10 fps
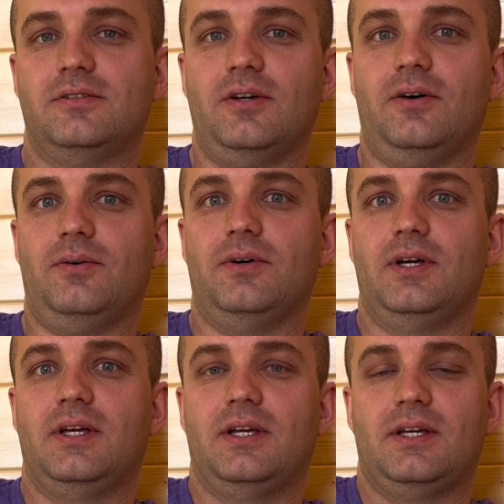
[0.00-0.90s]
So,
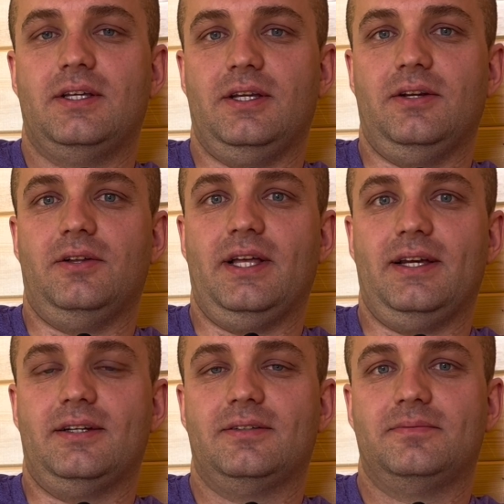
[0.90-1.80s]

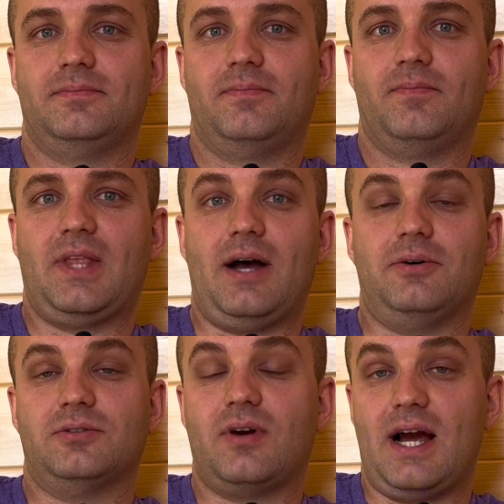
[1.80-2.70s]
like I
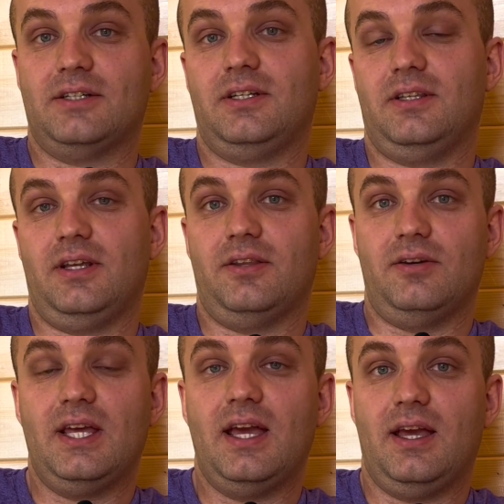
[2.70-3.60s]
was crashing the other
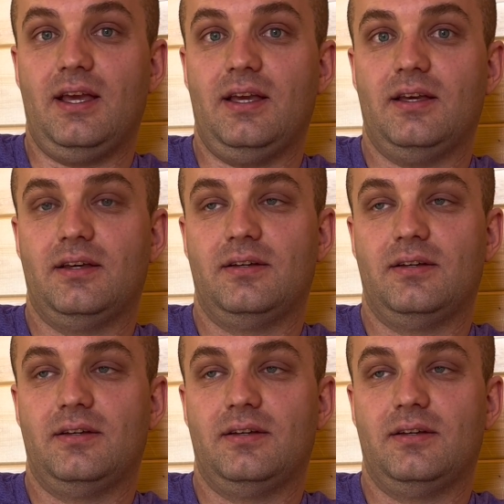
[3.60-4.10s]
day,